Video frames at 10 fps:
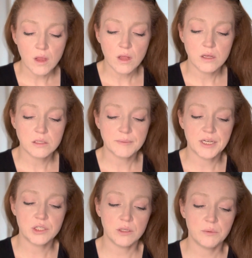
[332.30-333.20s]

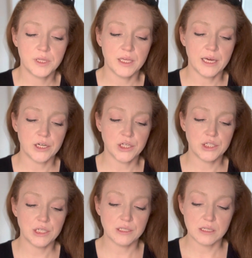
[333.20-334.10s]
especially with the
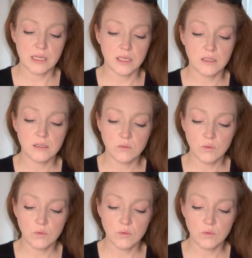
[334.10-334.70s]
energies that